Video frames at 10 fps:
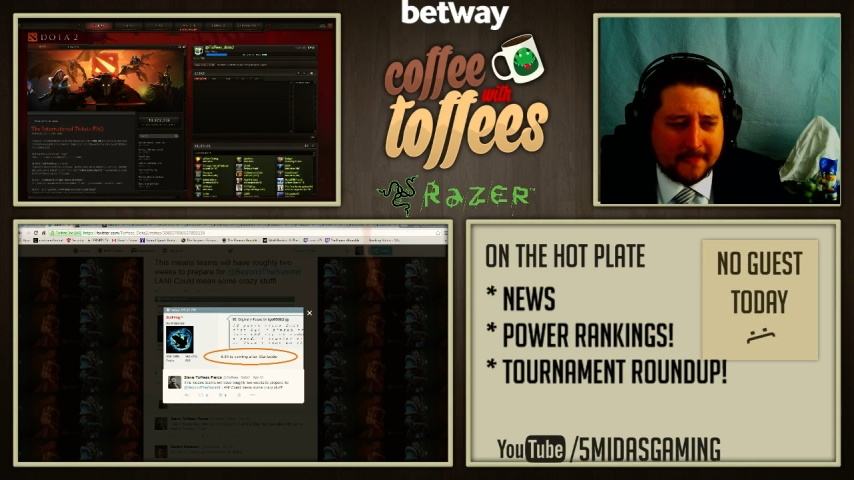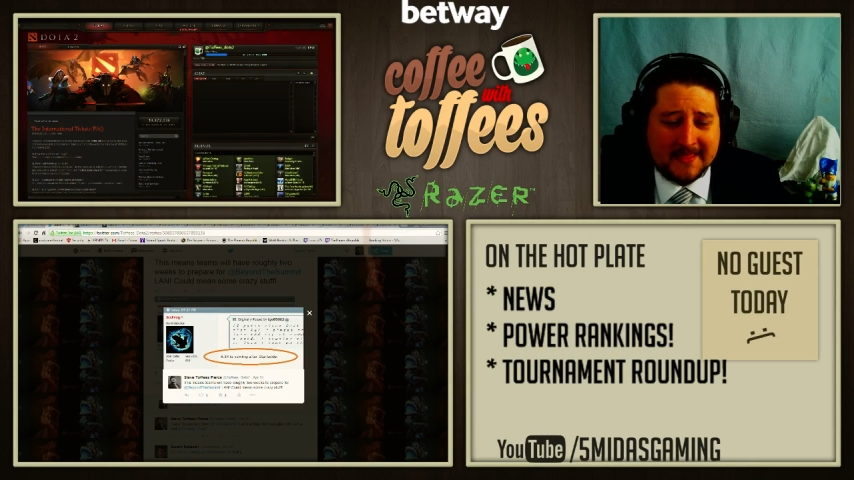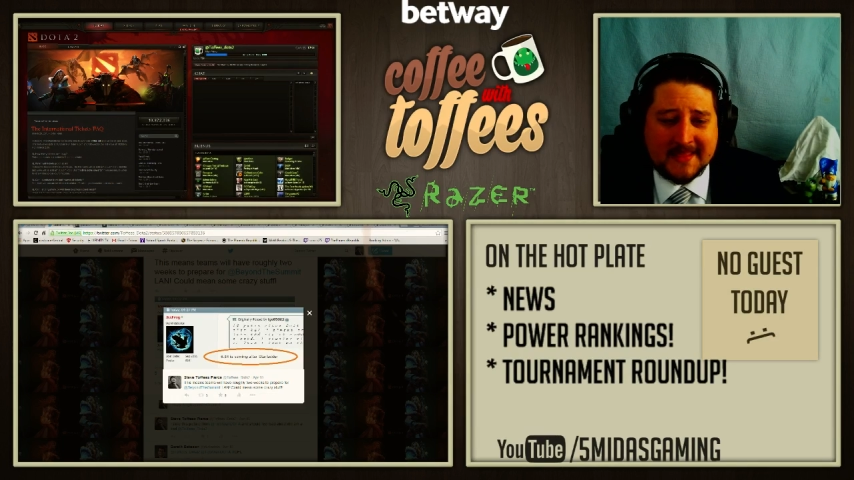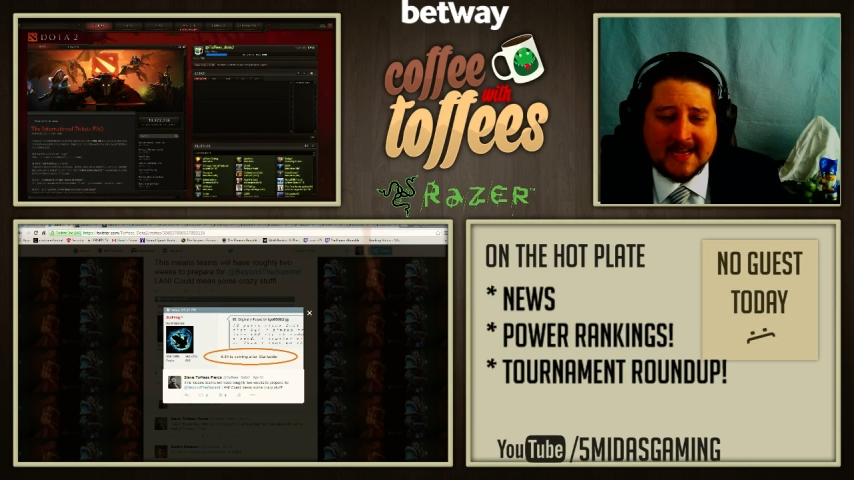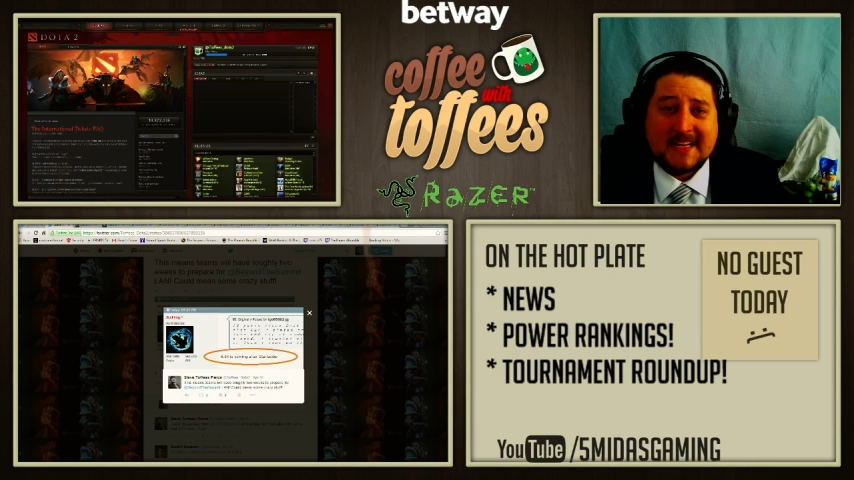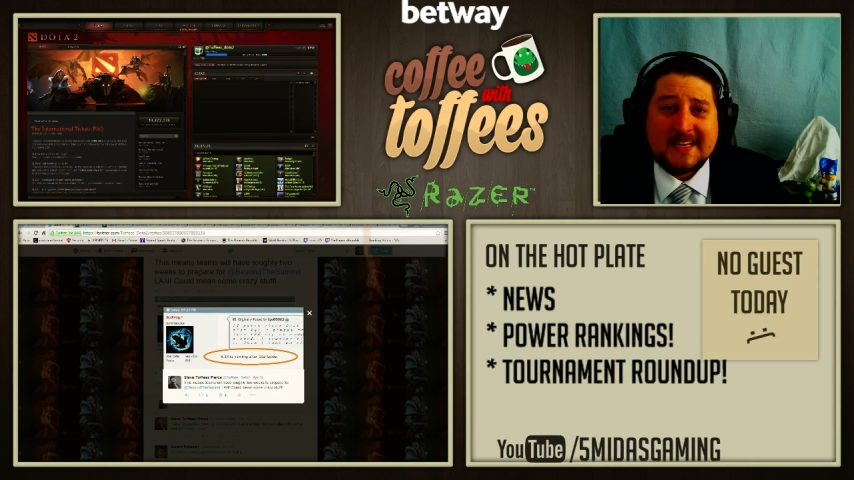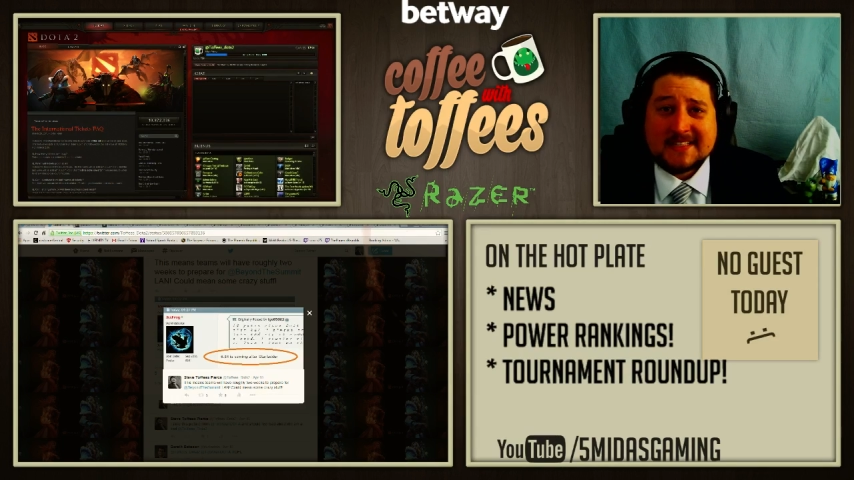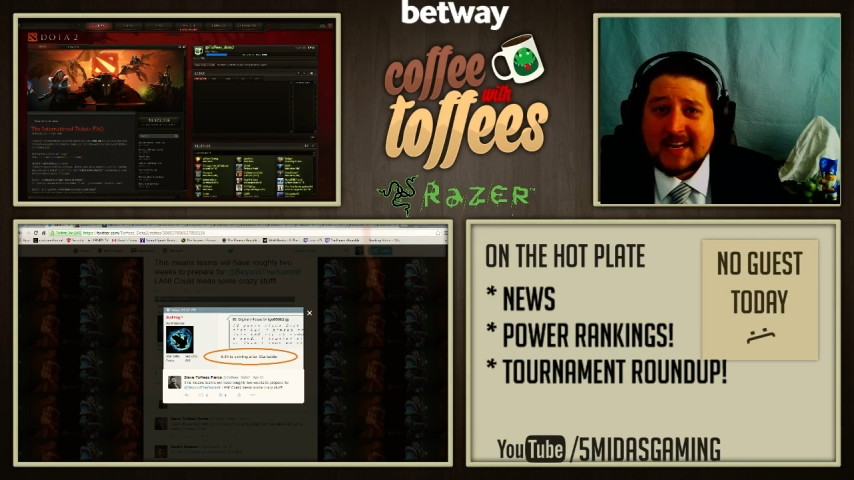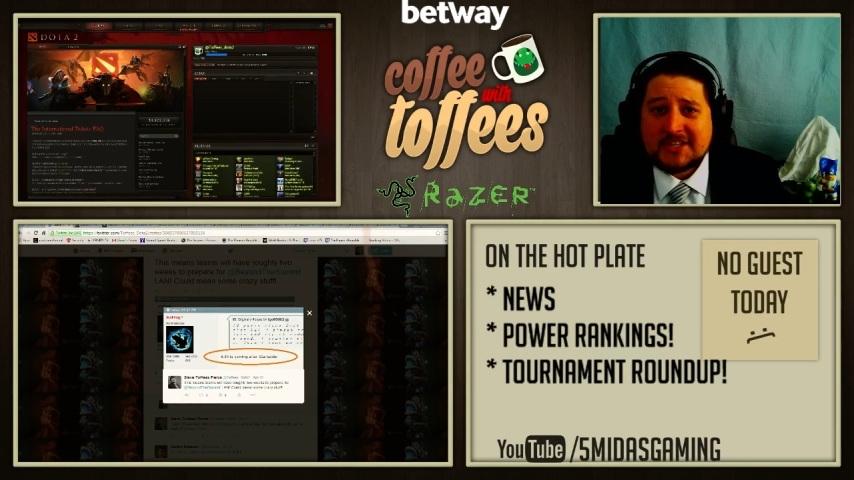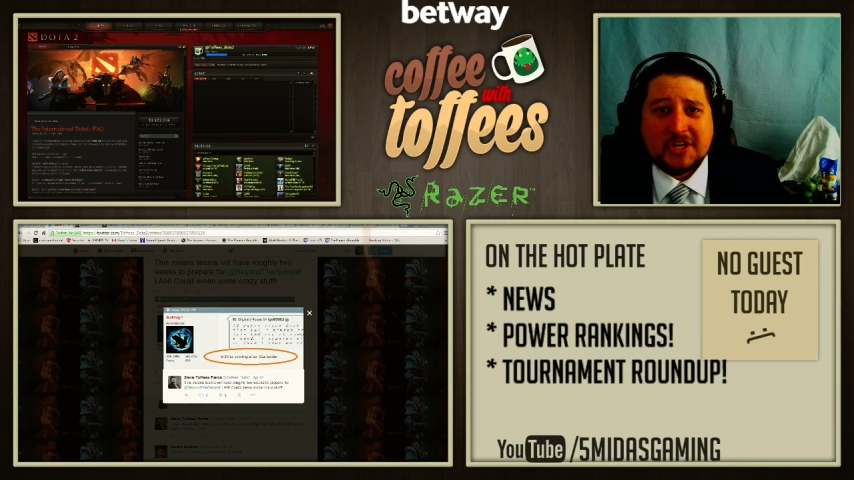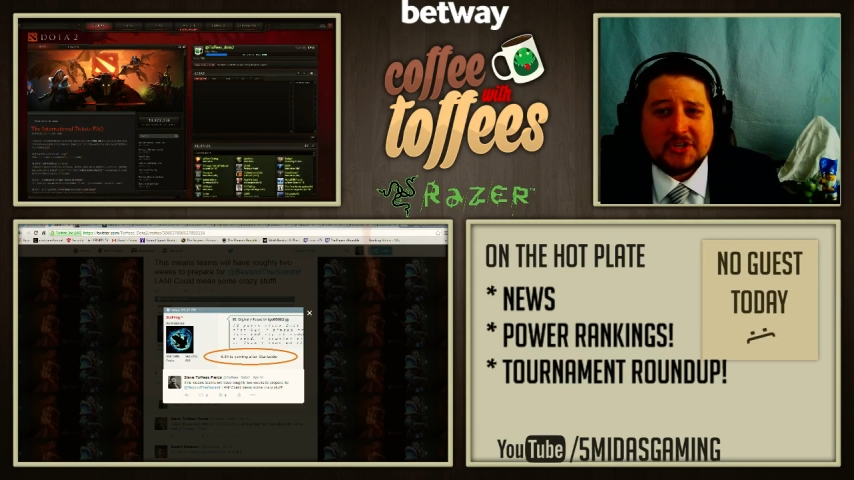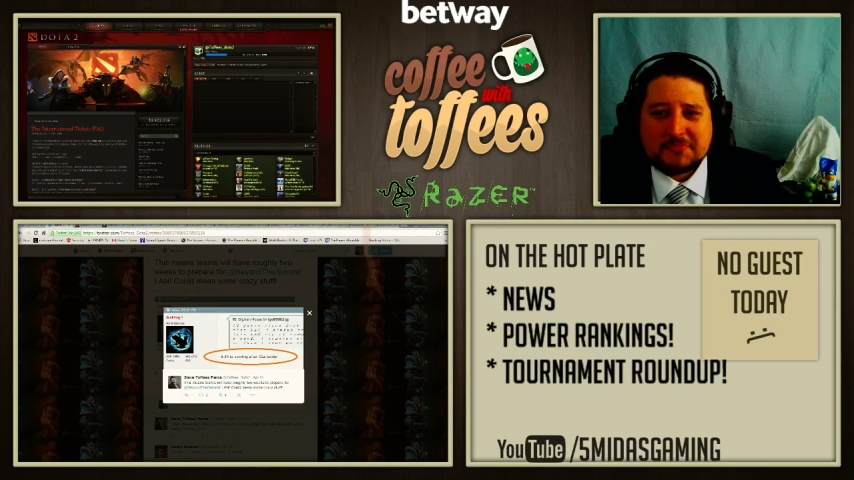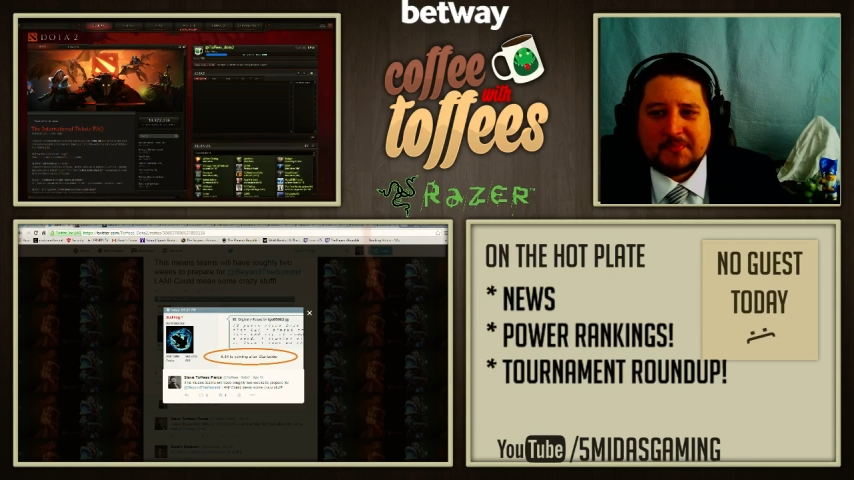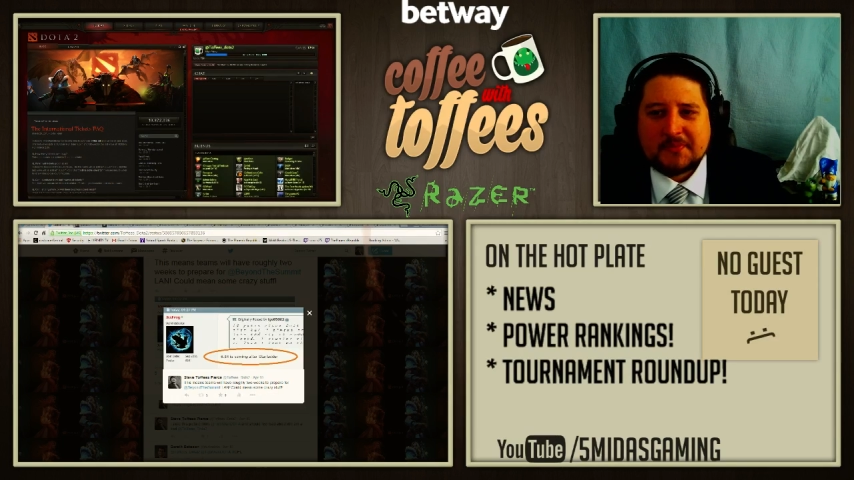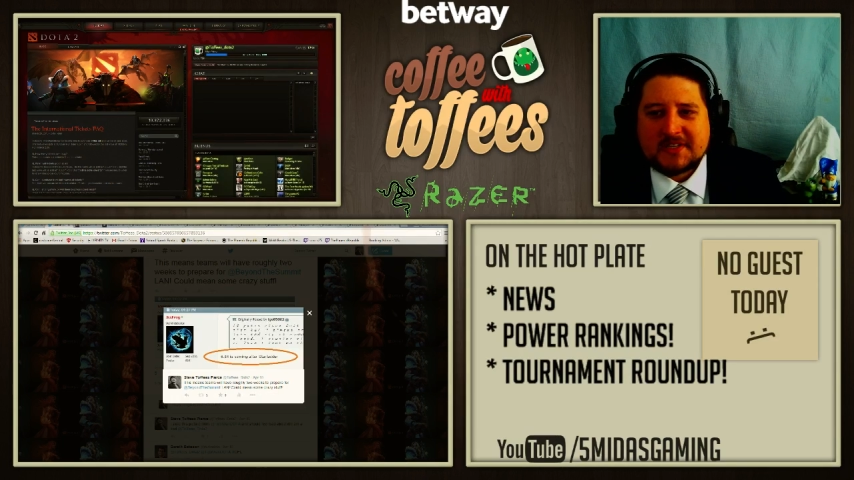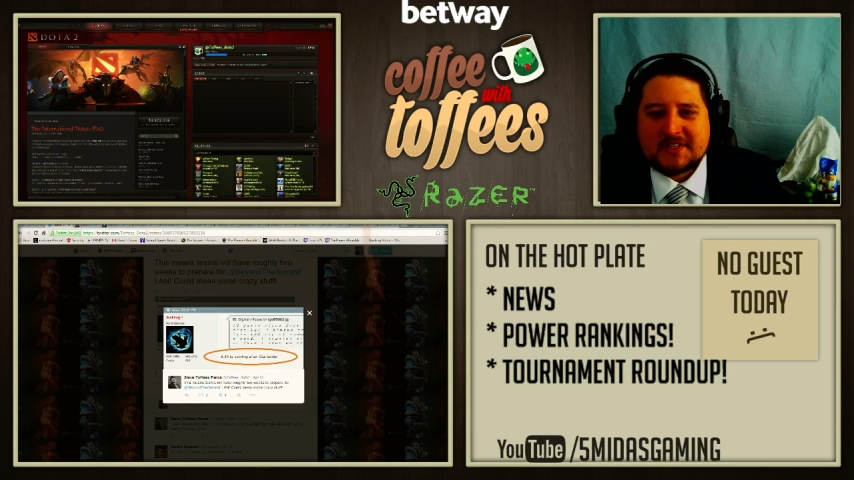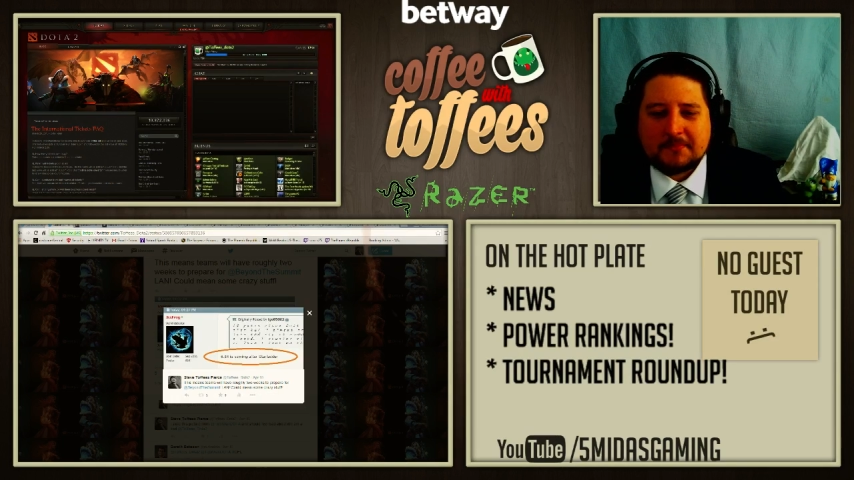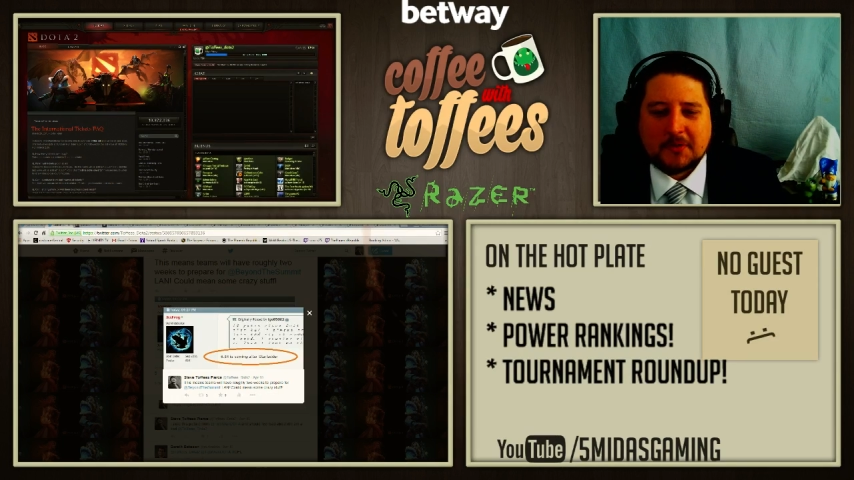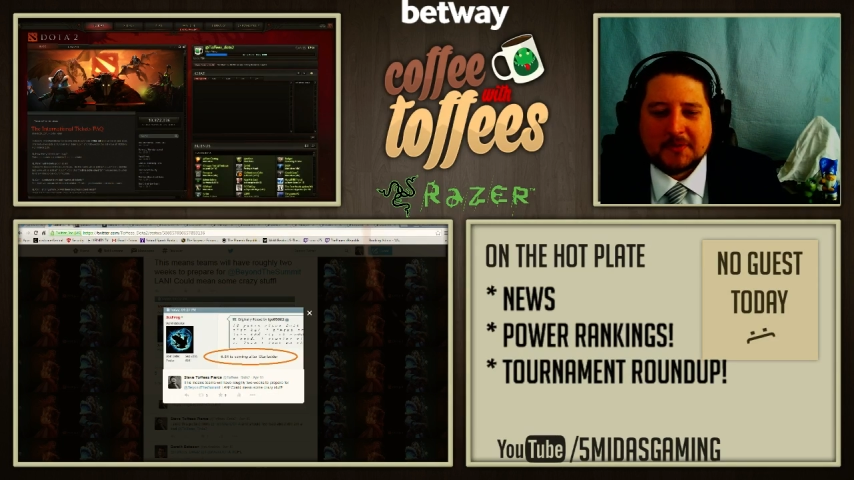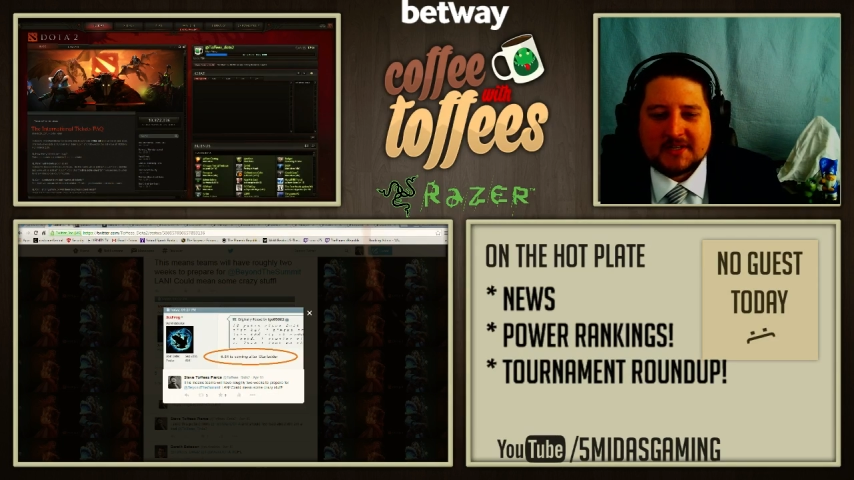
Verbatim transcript: That said, today's show should be pretty simple.